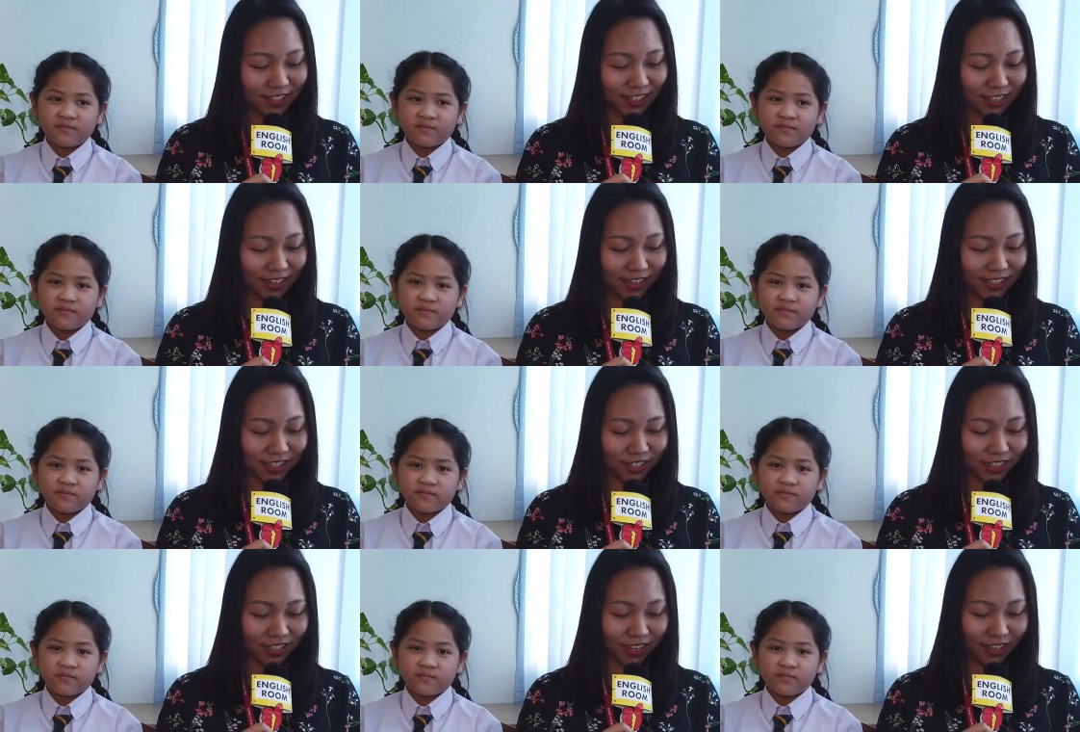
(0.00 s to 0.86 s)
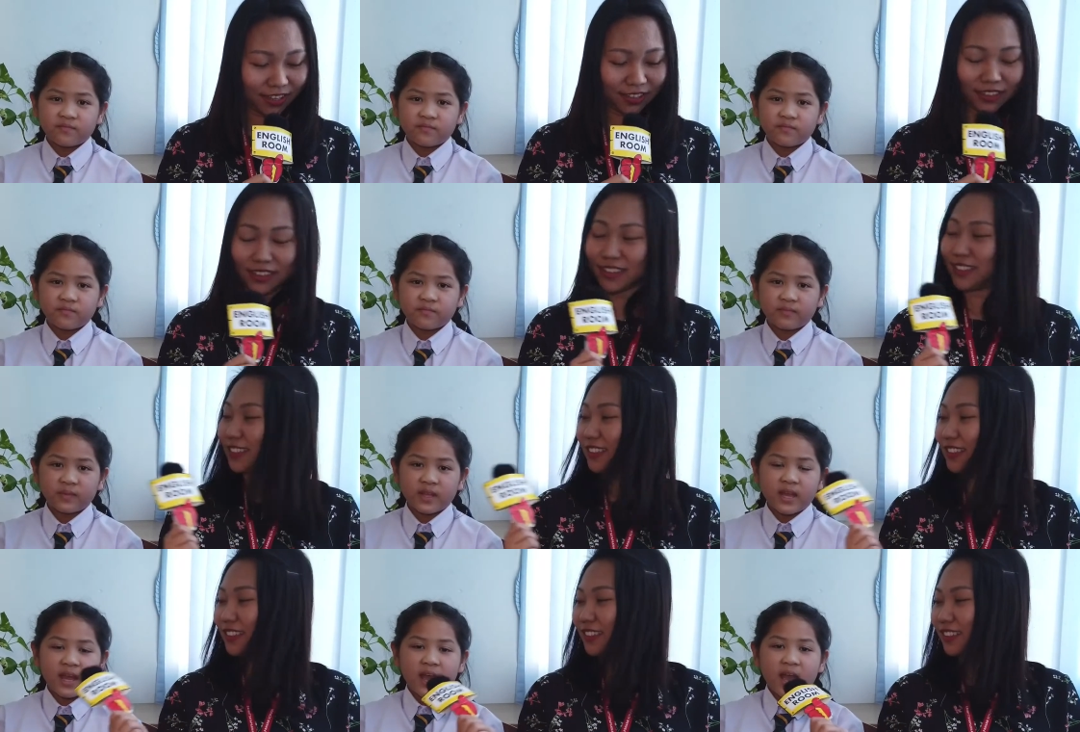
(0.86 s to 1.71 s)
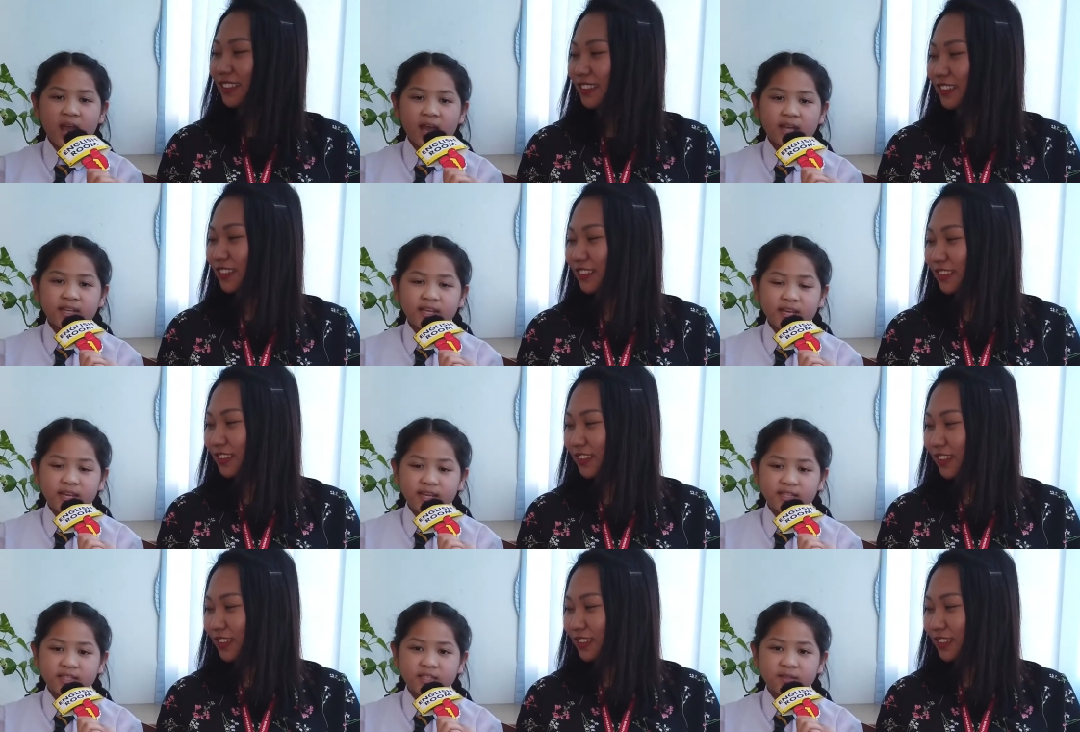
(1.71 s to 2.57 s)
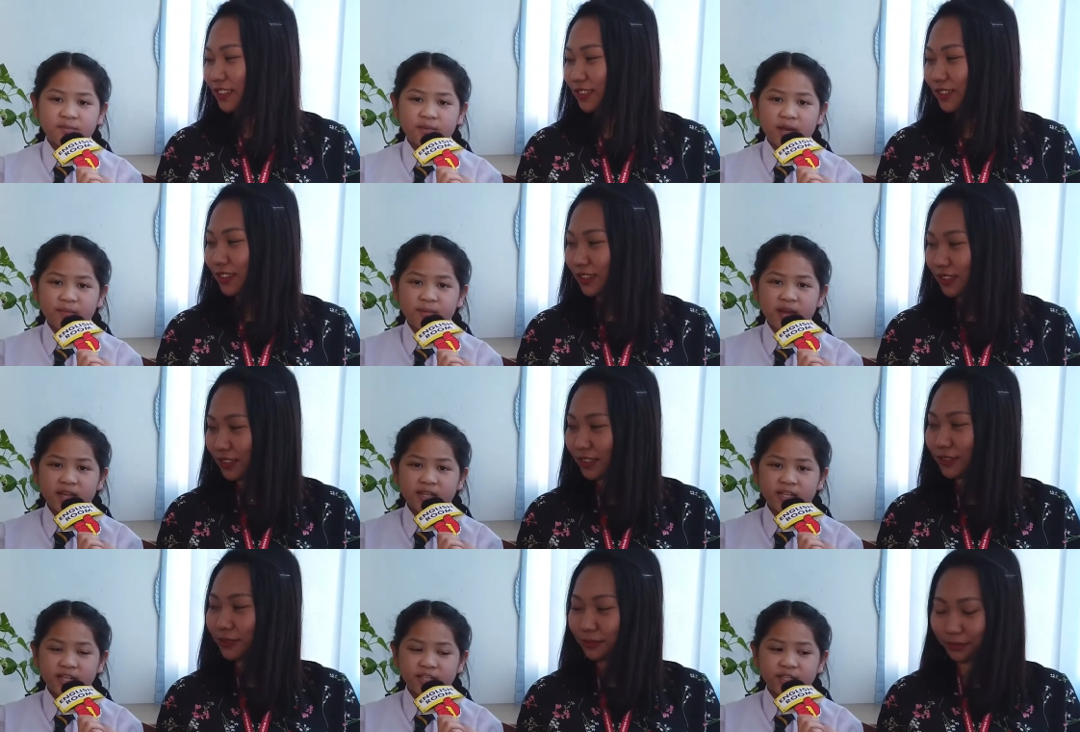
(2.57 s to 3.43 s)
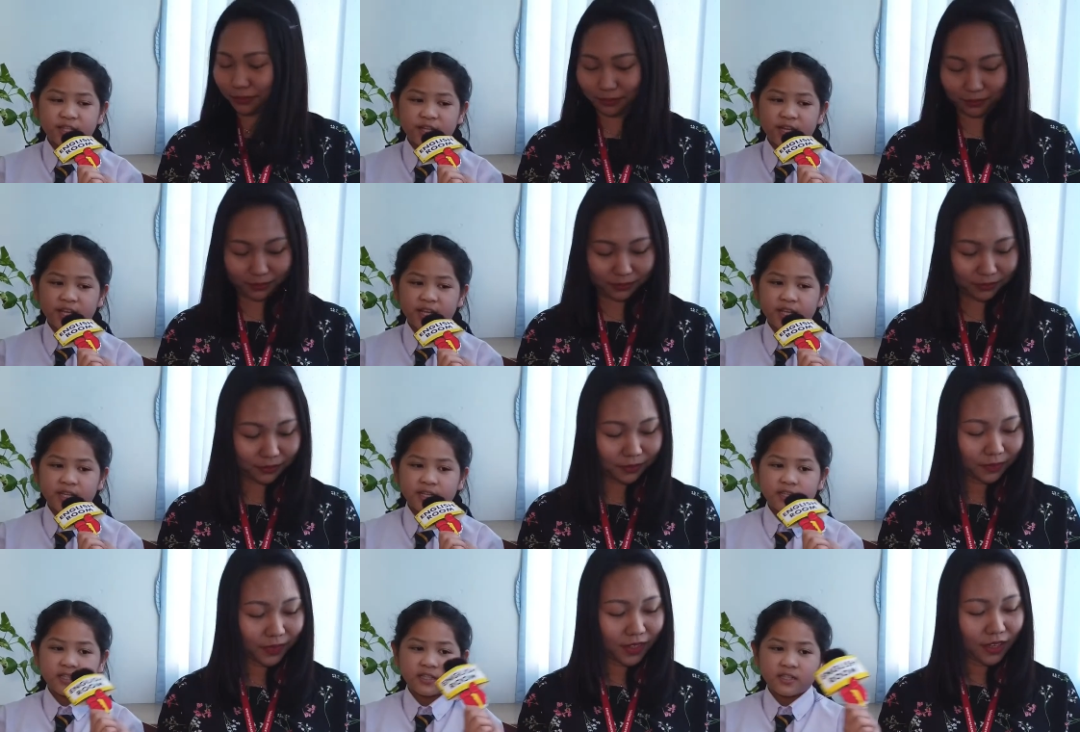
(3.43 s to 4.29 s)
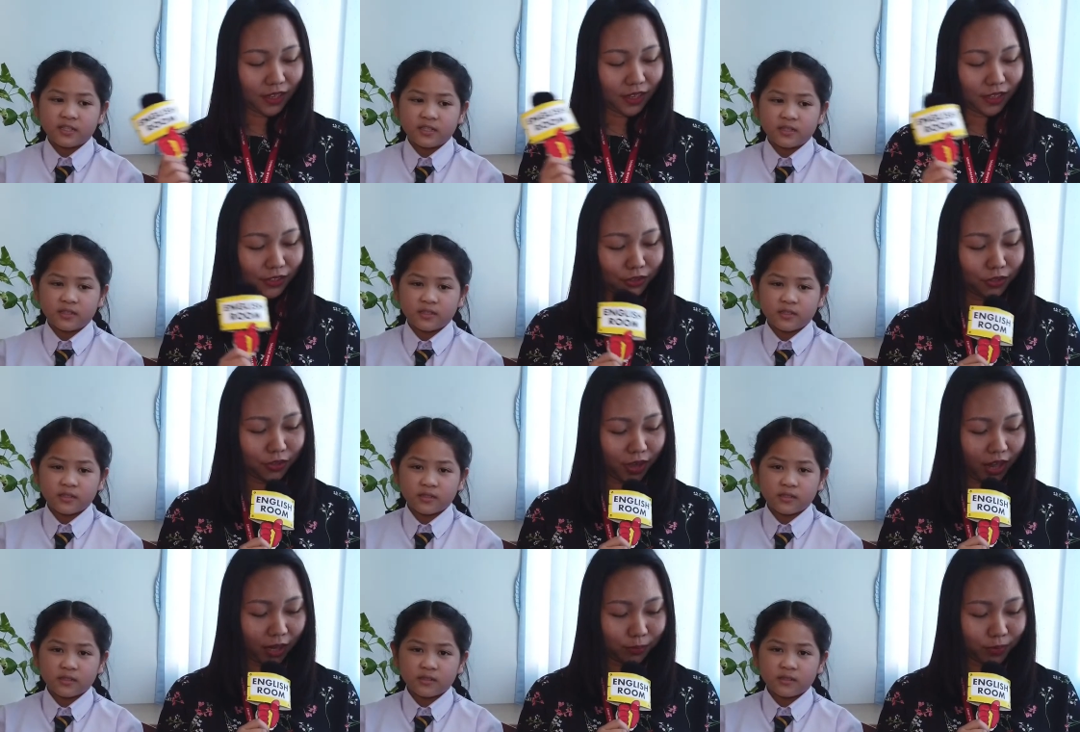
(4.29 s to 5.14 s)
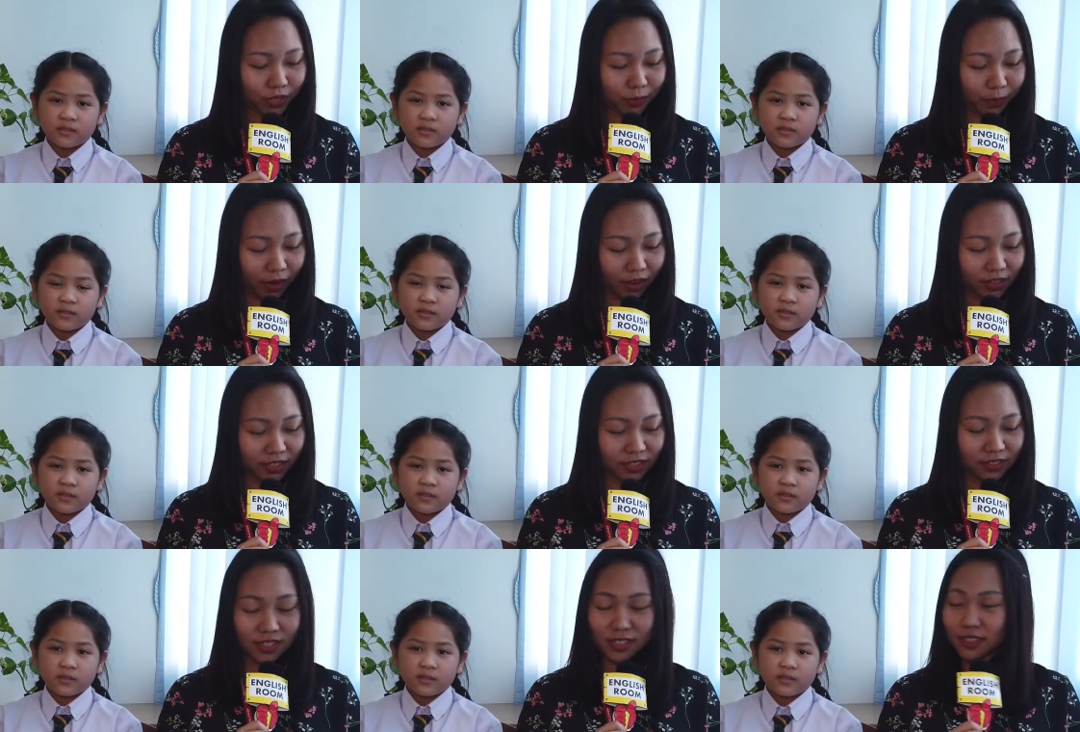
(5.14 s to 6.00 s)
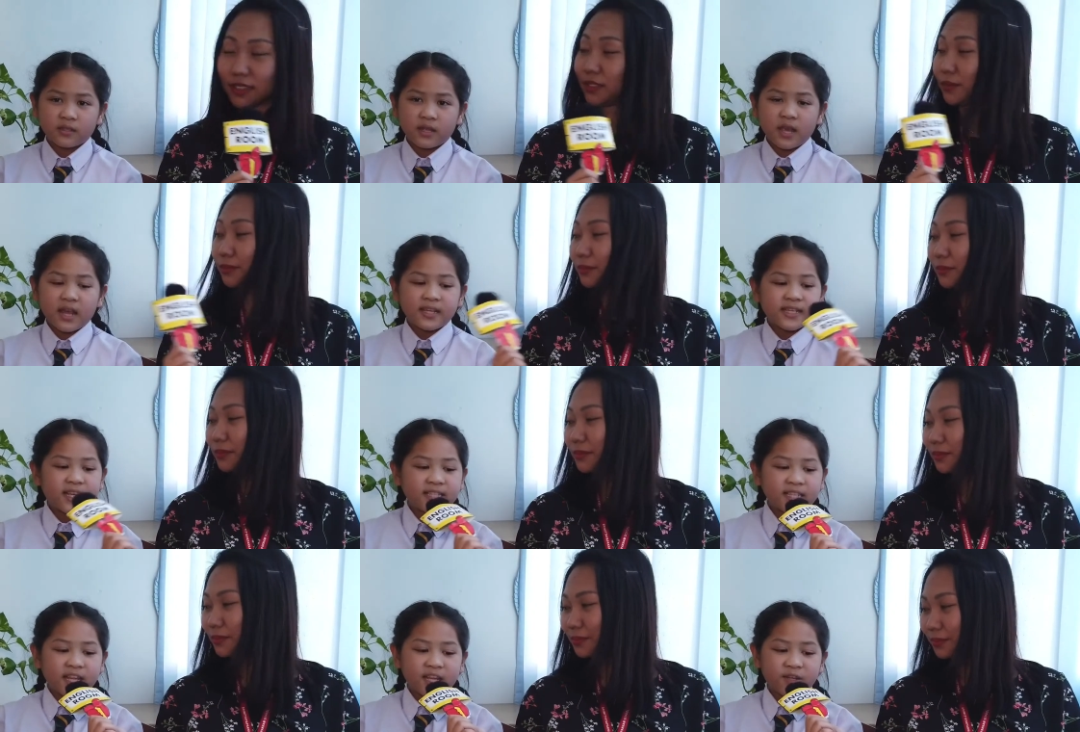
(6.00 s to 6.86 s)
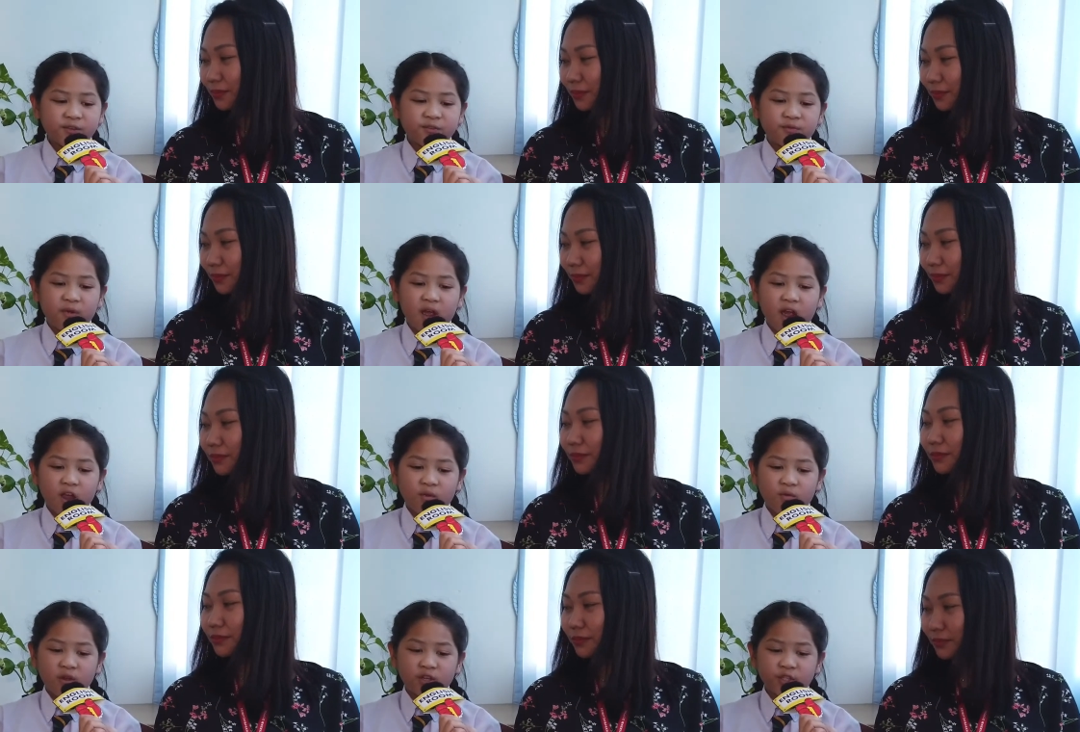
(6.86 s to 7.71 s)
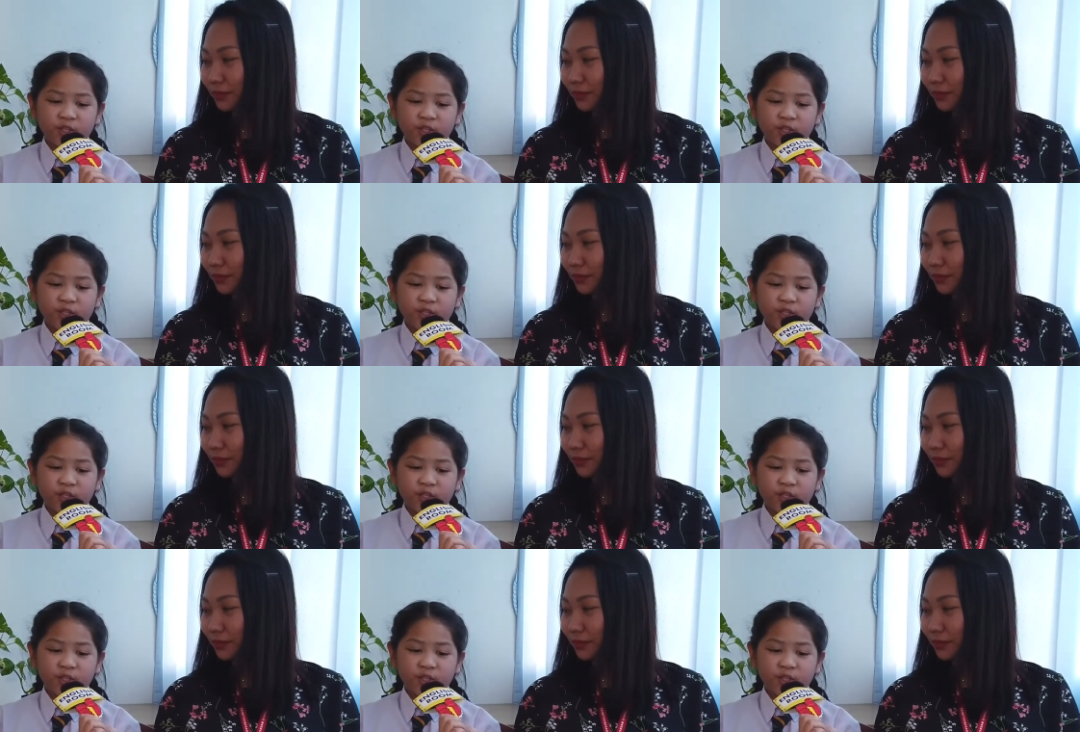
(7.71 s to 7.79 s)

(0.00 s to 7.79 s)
Speaker 1: yesterday?
Speaker 2: I ate mama yesterday.
Speaker 1: Do you help your parents?
Speaker 2: Yes, I do. I wash